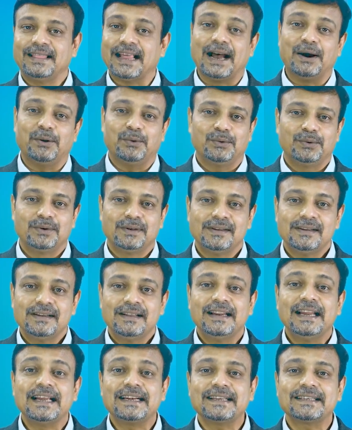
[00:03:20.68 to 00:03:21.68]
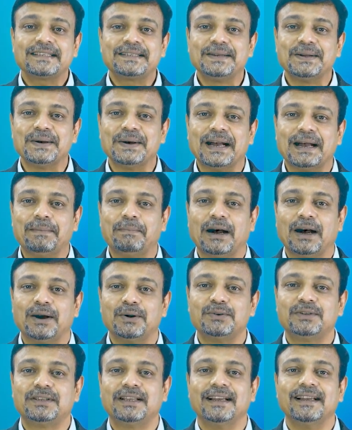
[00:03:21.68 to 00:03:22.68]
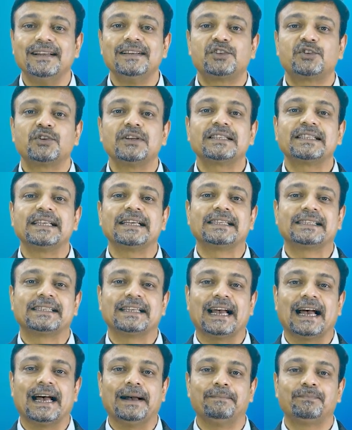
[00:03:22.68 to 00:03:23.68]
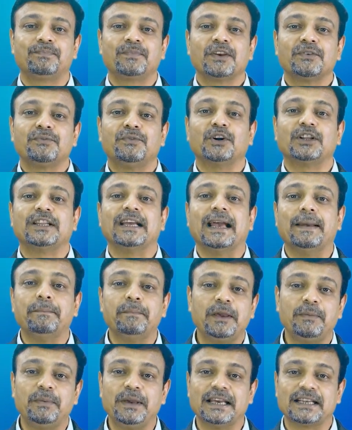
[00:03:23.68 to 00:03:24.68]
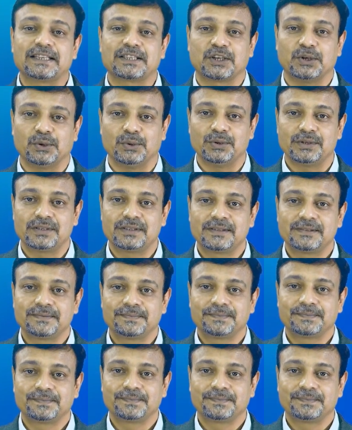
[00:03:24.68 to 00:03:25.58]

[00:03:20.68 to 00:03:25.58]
Now, let us know about the entrance exam for the MBBS course.